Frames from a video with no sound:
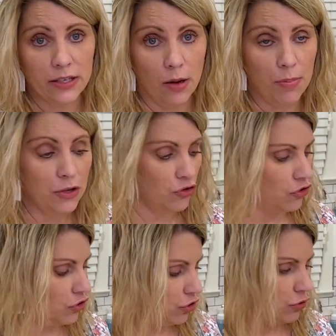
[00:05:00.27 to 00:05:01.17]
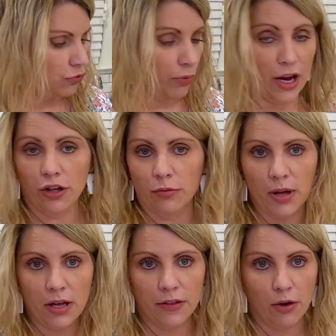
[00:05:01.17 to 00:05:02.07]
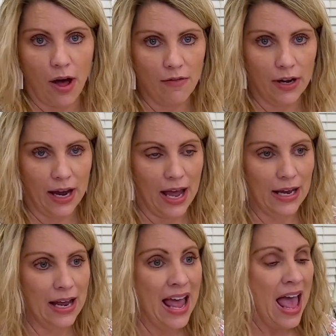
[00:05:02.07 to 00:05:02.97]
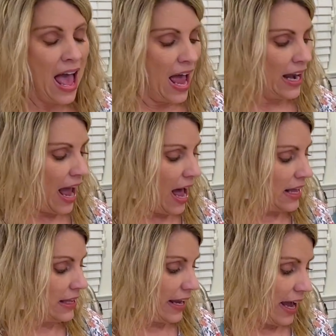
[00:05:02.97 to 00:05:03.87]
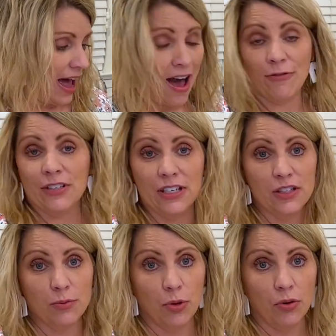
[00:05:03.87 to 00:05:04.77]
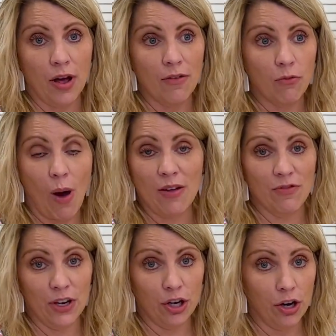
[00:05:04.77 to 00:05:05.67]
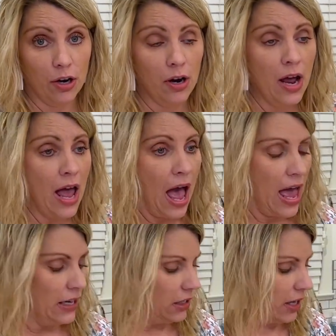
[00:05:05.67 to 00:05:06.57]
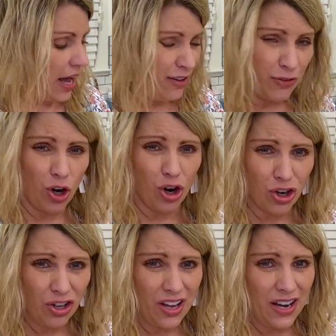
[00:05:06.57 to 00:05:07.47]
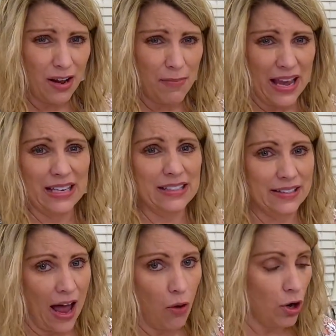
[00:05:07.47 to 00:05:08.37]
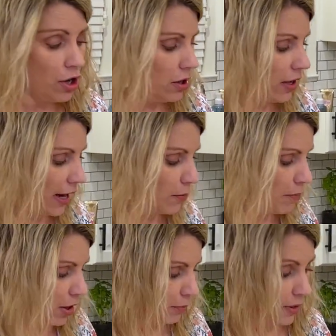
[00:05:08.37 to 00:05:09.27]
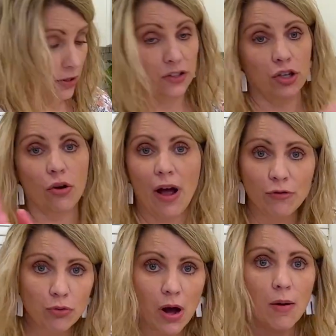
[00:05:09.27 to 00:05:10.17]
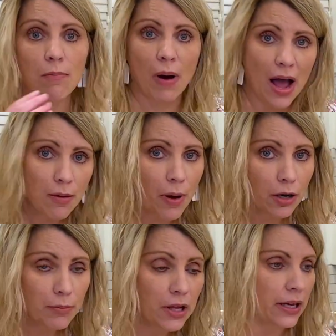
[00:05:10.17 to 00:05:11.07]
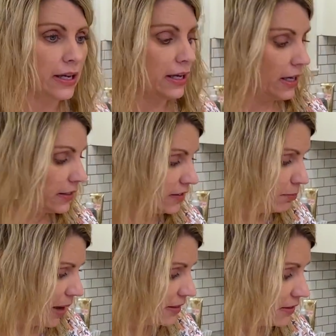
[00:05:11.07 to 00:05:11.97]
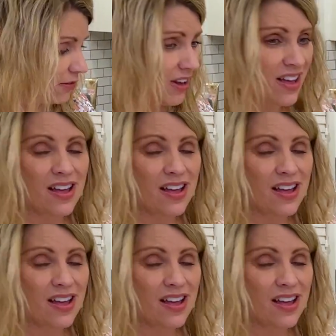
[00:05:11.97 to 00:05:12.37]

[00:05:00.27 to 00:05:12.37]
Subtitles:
tip is to just use regular milk that you have on hand and add like a half a teaspoon of white vinegar, and it'll kind of curdle it and make it sour like a buttermilk. So you don't have to go out and buy a buttermilk. It can get expensive.